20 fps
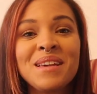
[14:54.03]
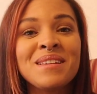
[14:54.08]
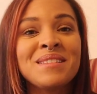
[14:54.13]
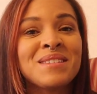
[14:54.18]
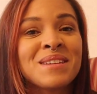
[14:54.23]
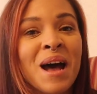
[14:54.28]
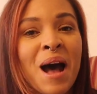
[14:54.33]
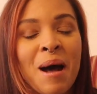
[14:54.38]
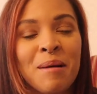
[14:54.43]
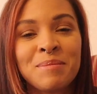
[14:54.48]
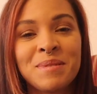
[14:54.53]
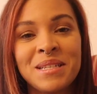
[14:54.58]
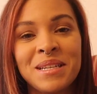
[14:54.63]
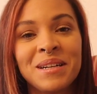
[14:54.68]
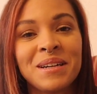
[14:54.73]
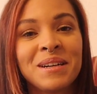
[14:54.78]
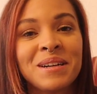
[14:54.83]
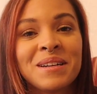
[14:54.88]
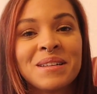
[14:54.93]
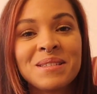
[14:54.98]
top
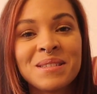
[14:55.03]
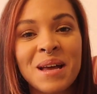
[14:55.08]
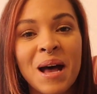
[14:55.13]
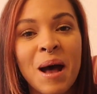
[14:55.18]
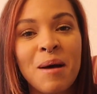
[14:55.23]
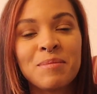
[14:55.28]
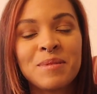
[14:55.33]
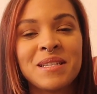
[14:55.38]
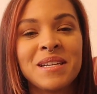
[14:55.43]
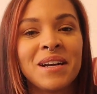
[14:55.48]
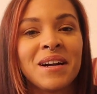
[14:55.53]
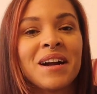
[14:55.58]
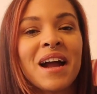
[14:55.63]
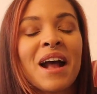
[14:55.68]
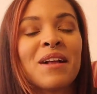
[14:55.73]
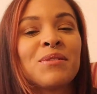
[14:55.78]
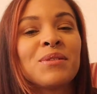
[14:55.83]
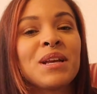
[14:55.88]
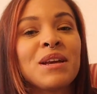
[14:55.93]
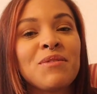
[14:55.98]
tier, top tier.
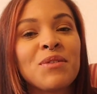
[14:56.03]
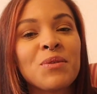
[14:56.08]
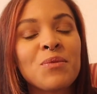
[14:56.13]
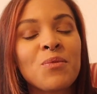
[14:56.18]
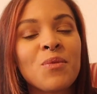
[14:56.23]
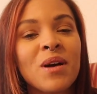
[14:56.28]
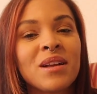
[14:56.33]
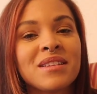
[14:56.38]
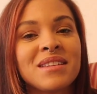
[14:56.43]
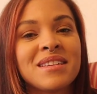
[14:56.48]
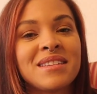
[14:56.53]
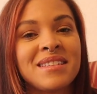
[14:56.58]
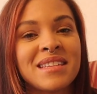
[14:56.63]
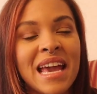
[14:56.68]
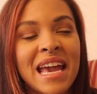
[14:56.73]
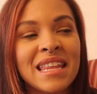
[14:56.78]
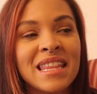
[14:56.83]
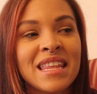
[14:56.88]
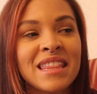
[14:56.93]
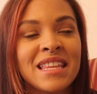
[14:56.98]
I don't even want to
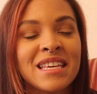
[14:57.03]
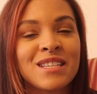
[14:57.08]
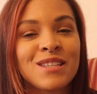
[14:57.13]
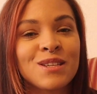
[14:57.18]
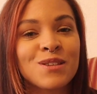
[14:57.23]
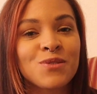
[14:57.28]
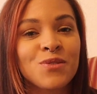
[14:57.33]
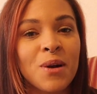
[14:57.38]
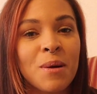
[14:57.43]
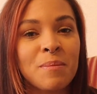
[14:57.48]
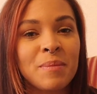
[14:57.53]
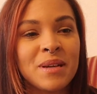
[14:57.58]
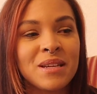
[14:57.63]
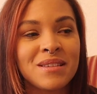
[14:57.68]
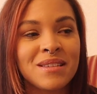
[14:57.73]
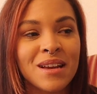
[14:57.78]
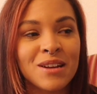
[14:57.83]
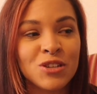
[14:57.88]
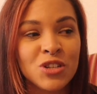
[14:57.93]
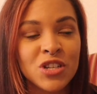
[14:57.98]
say that this is Grumpy
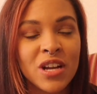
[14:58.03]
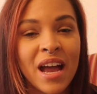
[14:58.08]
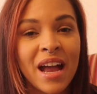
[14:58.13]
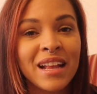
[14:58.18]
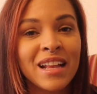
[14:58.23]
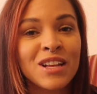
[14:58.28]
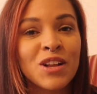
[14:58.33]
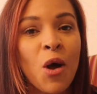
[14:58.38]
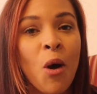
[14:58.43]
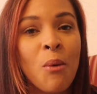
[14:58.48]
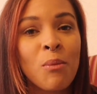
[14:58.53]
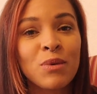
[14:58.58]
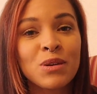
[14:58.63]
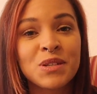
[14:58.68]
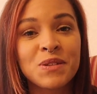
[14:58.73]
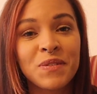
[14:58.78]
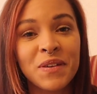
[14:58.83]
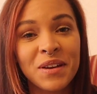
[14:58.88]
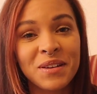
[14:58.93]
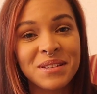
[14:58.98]
Sunshine. It
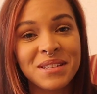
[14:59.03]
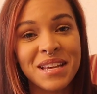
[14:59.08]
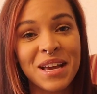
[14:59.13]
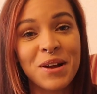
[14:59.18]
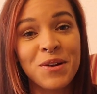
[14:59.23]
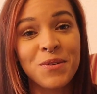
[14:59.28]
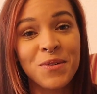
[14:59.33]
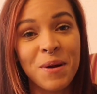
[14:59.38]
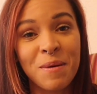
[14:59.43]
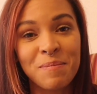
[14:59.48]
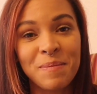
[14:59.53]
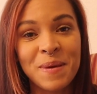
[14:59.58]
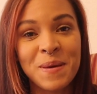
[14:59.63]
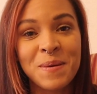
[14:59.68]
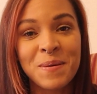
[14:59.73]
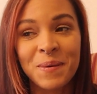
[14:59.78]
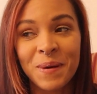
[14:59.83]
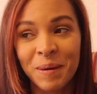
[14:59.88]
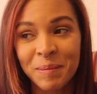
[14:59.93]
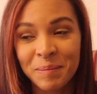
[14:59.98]
almost feels like Grumpy
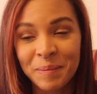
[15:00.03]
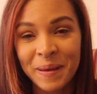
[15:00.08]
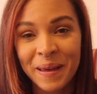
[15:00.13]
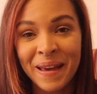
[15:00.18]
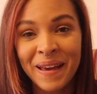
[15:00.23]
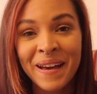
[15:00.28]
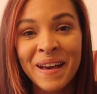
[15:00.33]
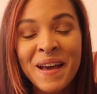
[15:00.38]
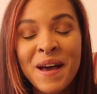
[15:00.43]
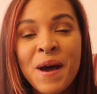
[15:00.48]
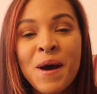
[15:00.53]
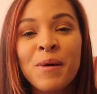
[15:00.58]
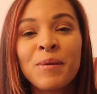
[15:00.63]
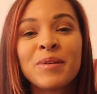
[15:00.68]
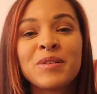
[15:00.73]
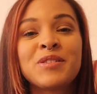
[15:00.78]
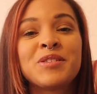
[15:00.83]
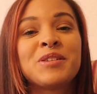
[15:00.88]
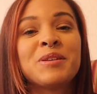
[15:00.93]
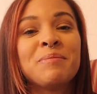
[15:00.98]
Grumpy,
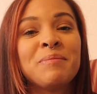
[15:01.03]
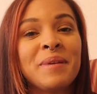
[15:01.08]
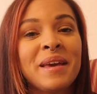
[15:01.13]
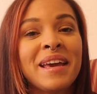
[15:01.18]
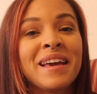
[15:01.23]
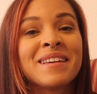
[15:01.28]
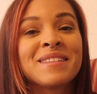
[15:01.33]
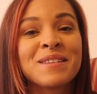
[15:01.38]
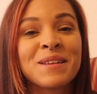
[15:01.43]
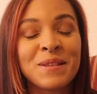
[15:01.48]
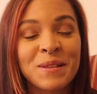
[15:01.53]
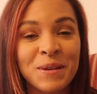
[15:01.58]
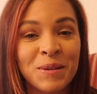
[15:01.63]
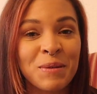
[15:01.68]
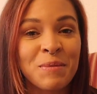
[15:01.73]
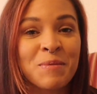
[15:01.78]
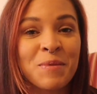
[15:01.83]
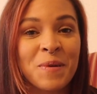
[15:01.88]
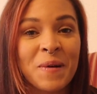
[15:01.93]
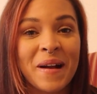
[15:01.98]
which to me is a
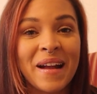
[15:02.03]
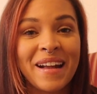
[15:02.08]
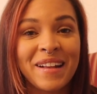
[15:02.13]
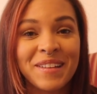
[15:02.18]
little more